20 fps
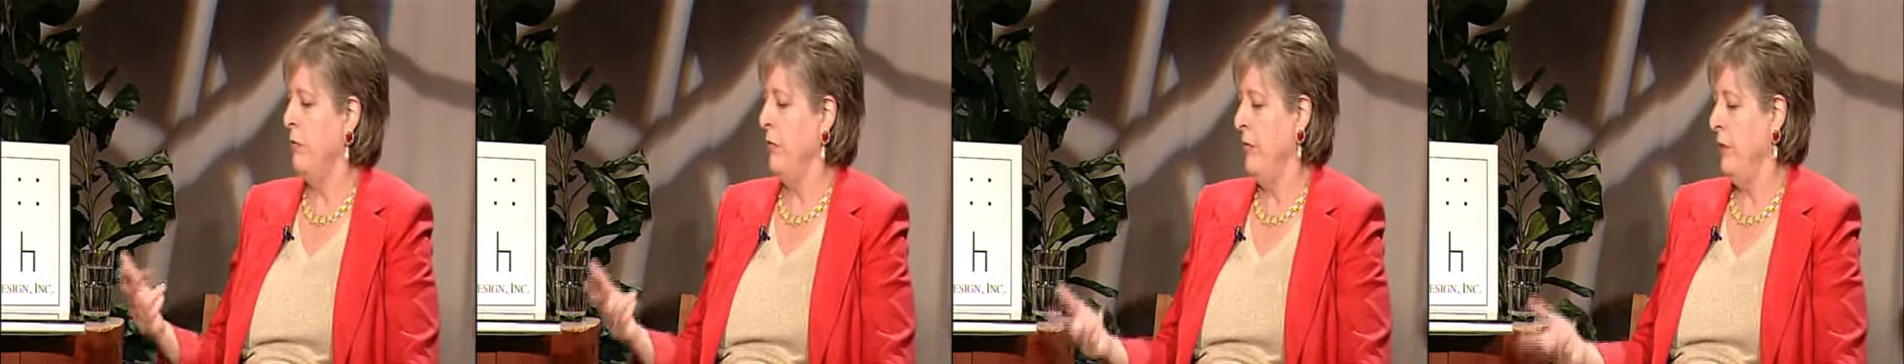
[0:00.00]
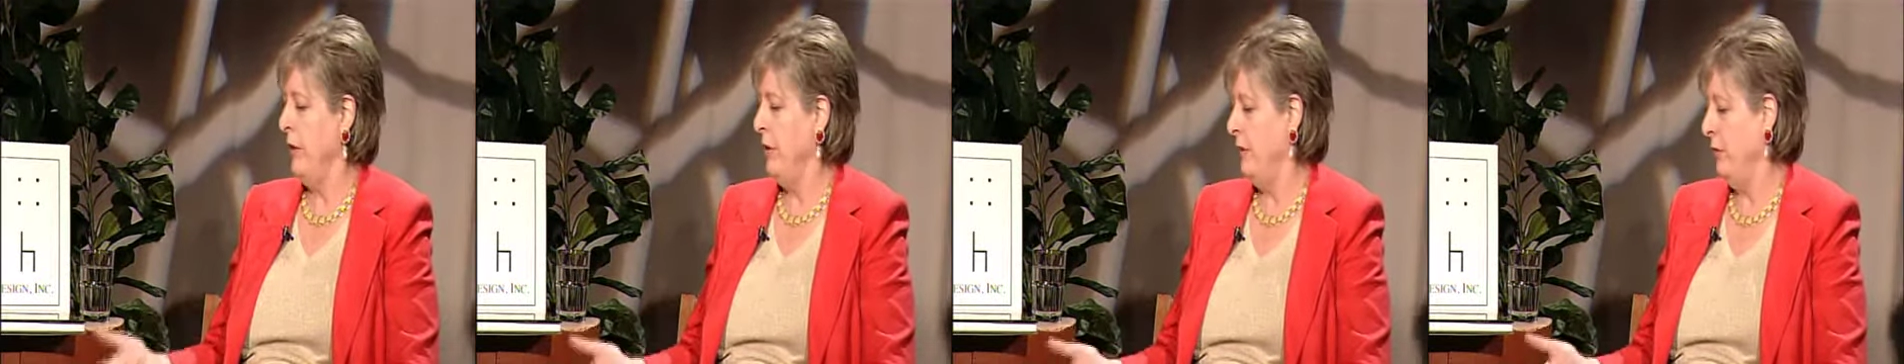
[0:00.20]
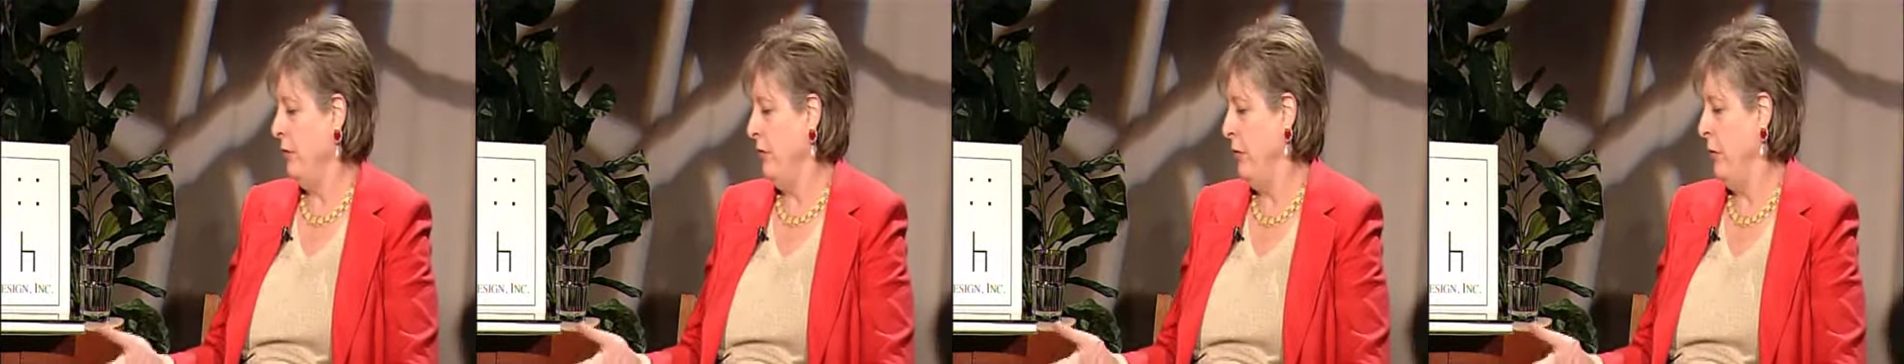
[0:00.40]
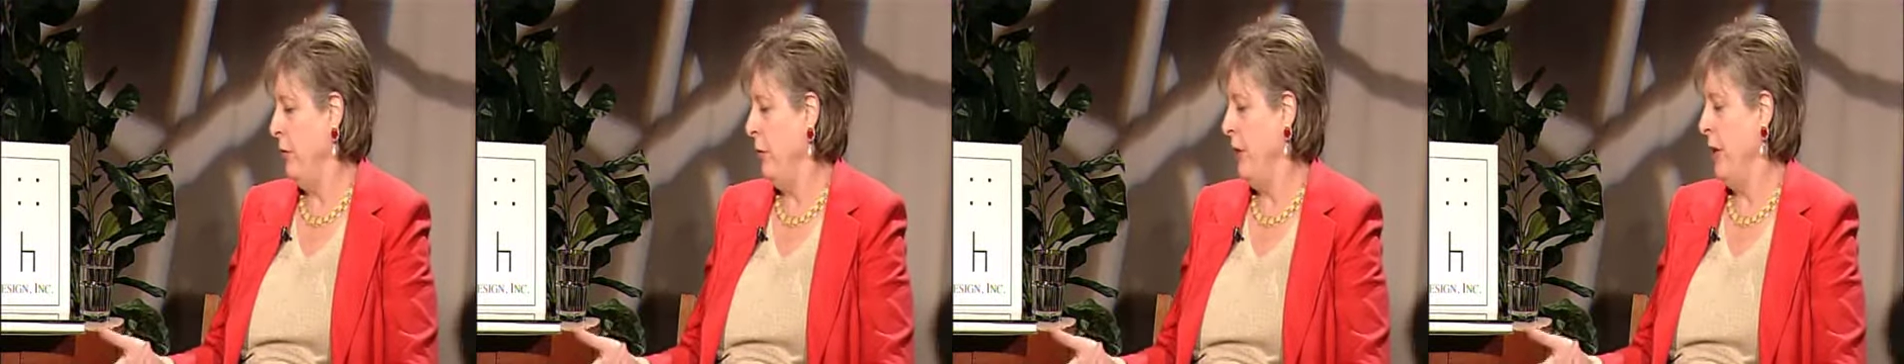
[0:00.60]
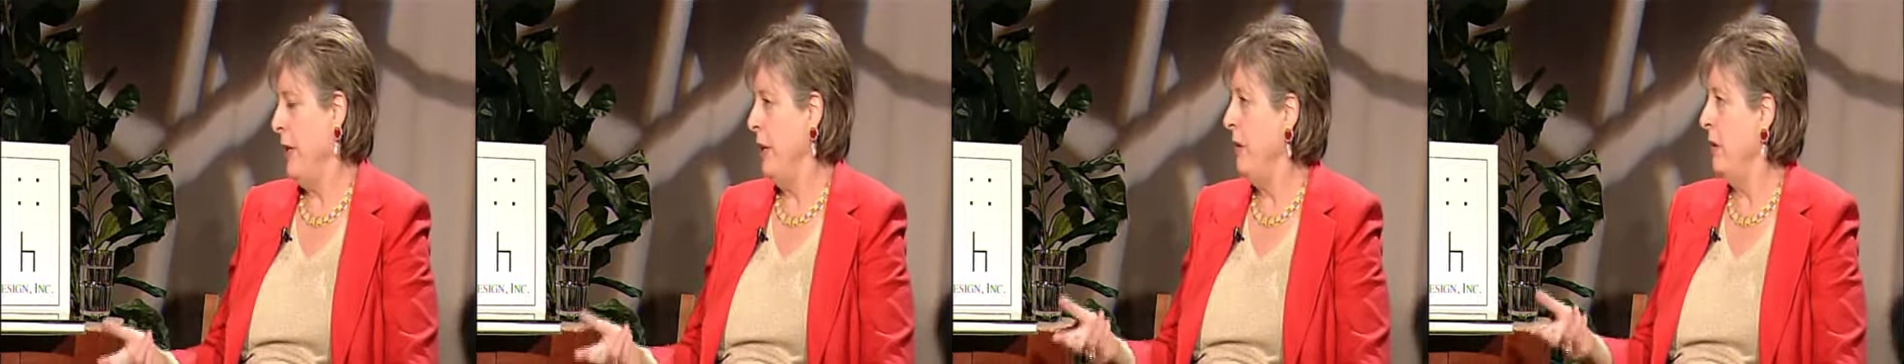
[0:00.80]
that
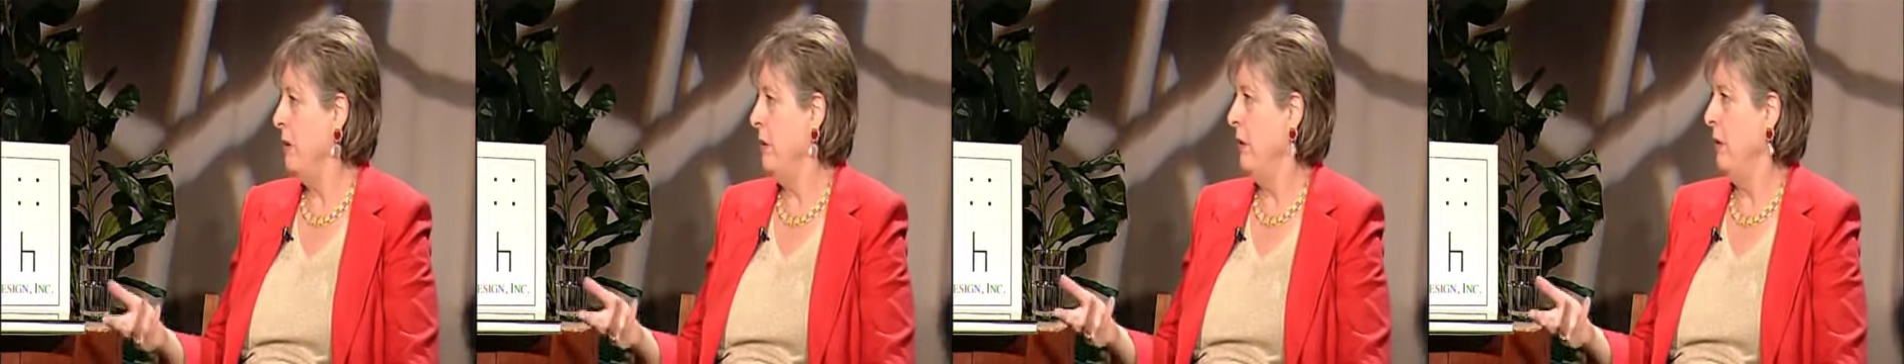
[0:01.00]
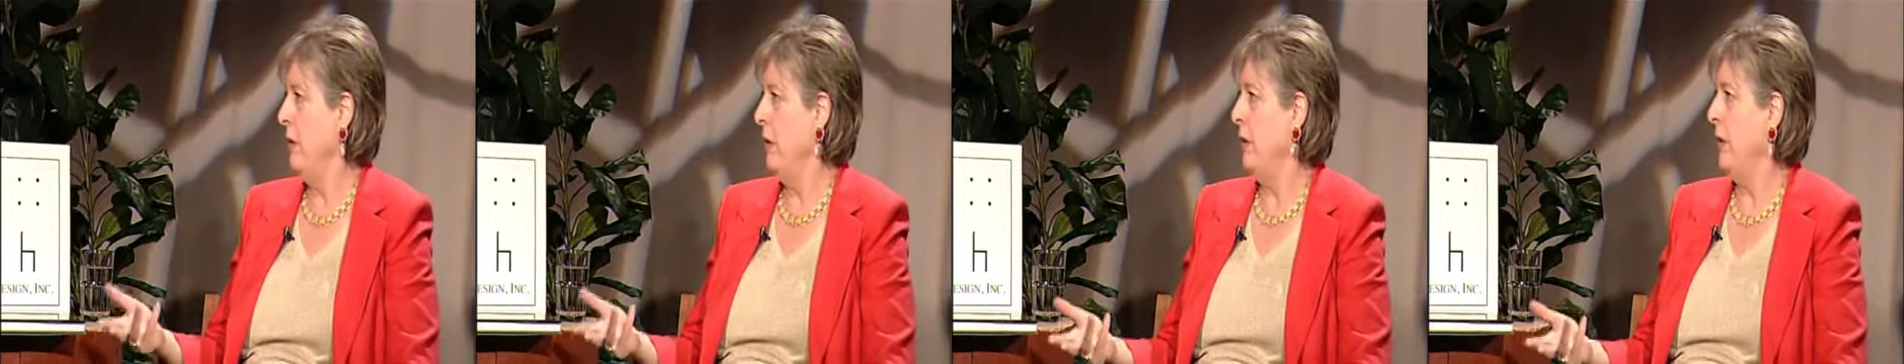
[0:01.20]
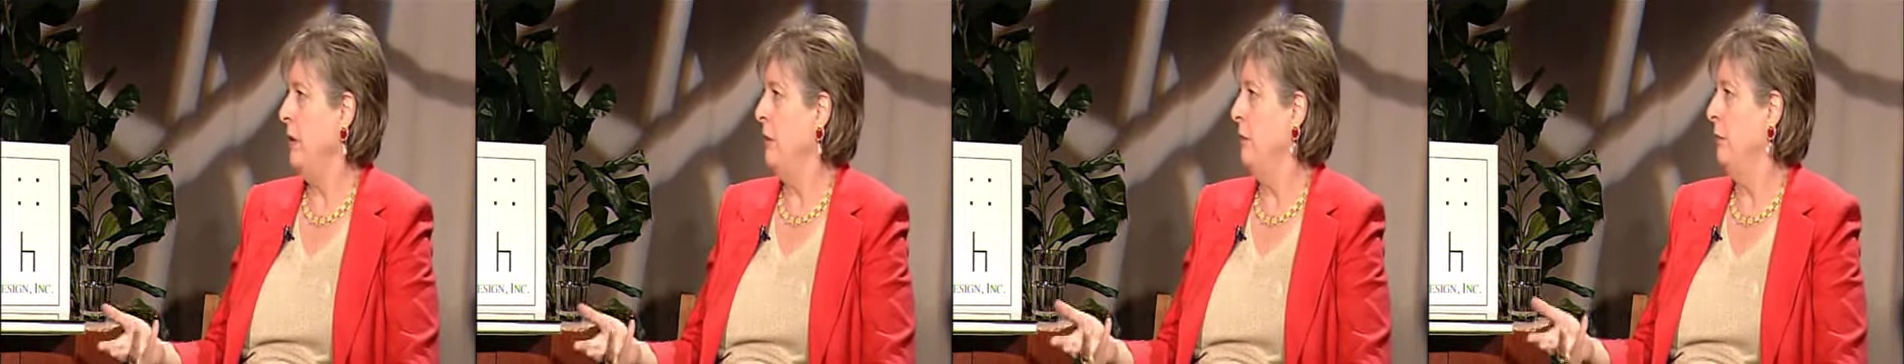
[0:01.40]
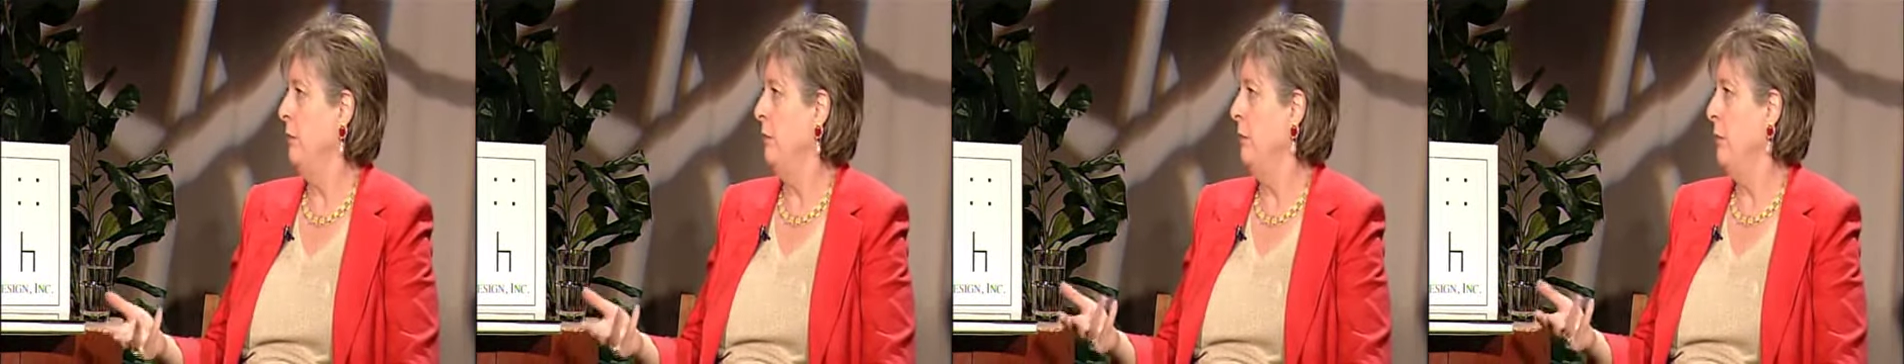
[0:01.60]
create uh,